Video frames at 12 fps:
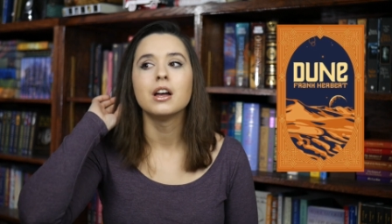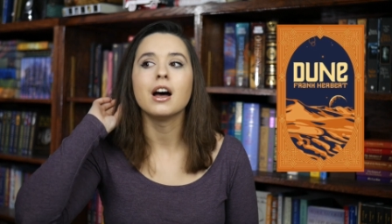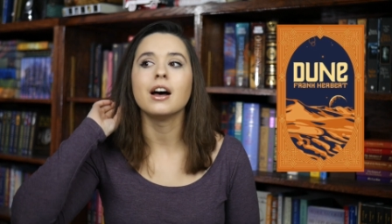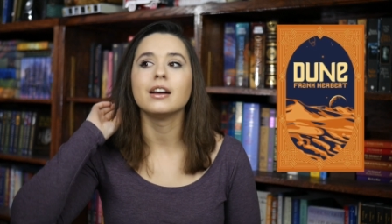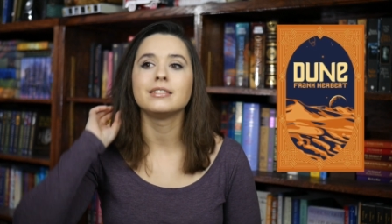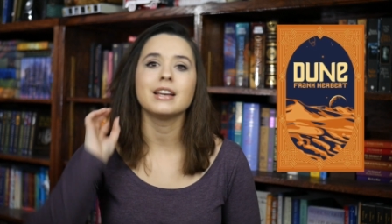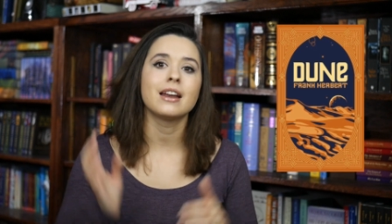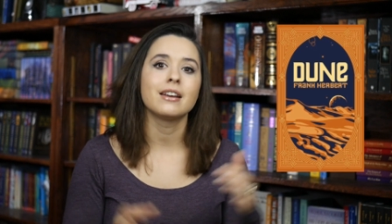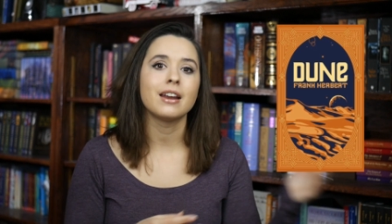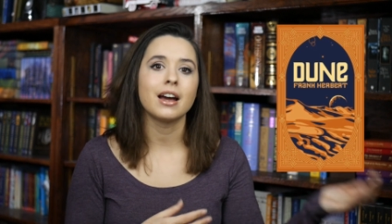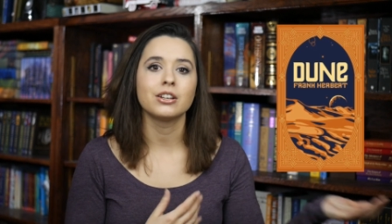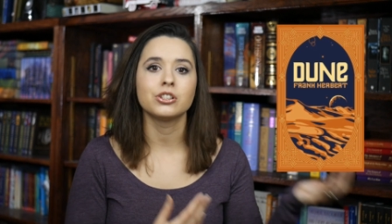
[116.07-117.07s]
Dad
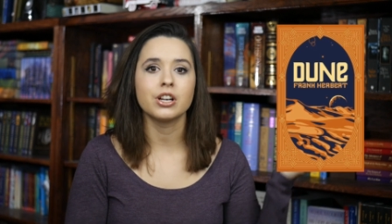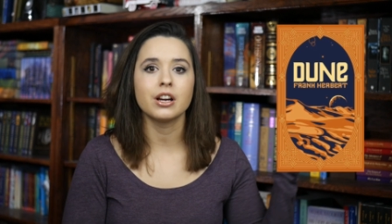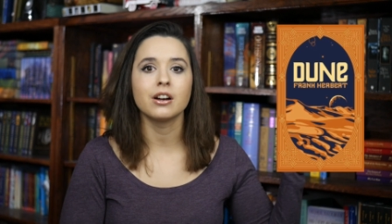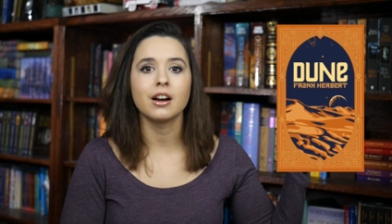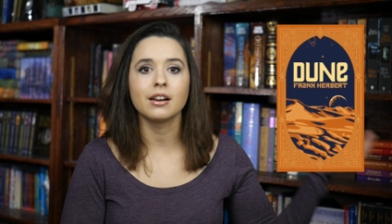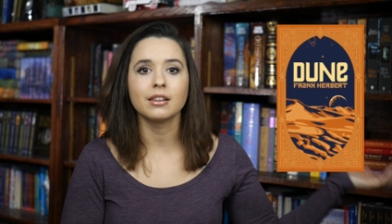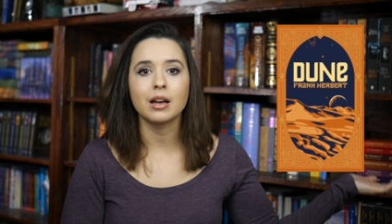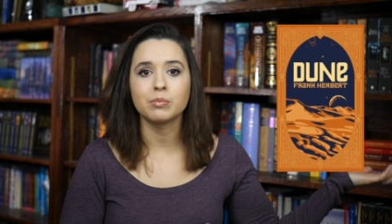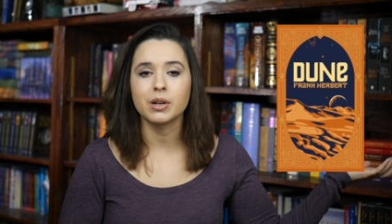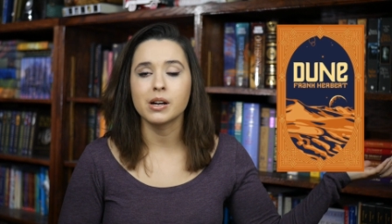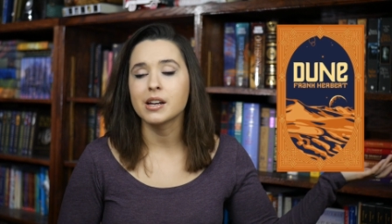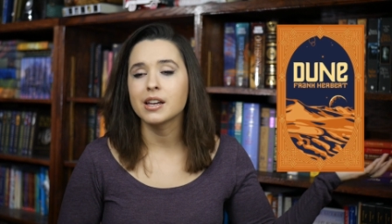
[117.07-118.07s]
and I share a
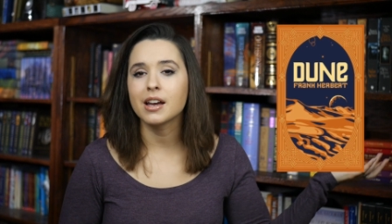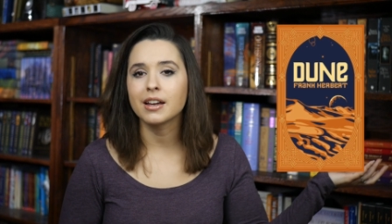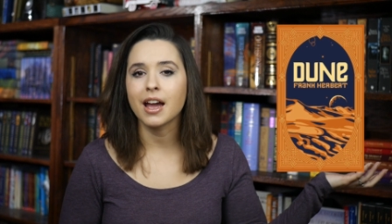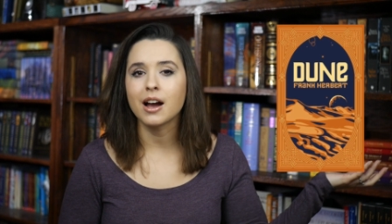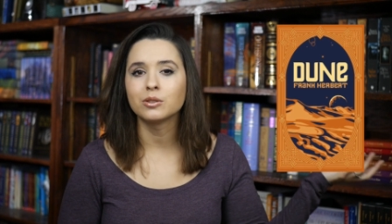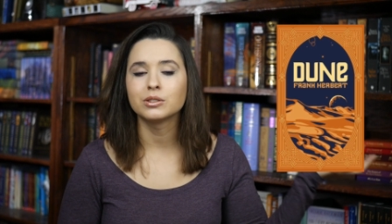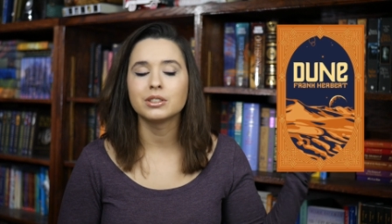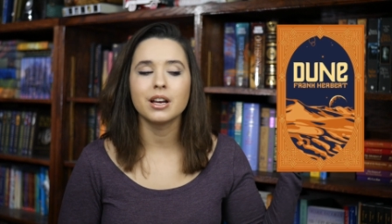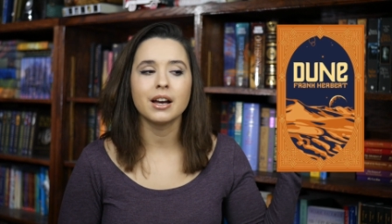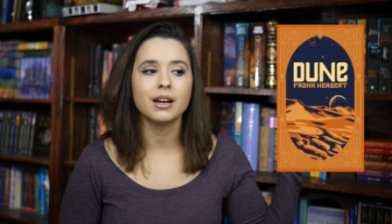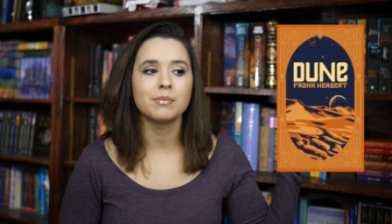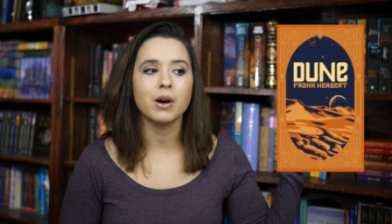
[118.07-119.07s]
library account
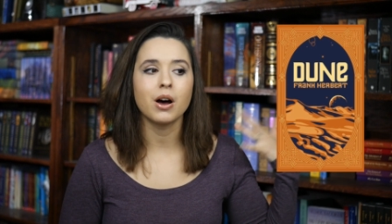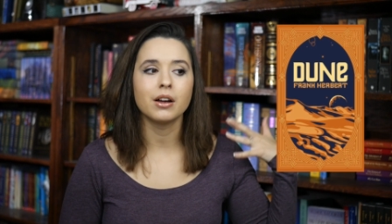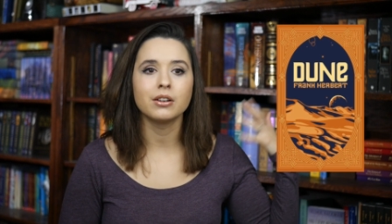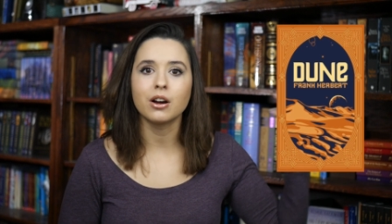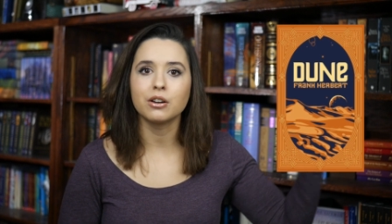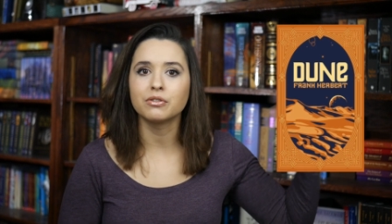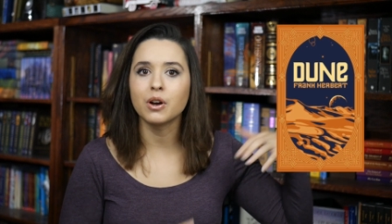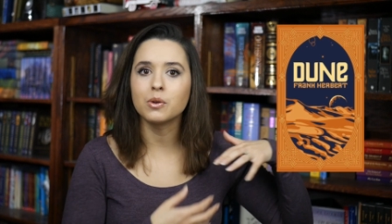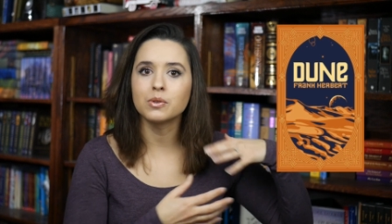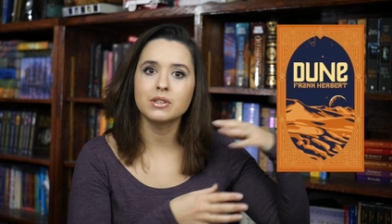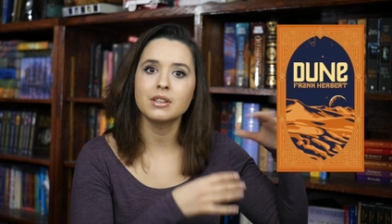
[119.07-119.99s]
on our phones,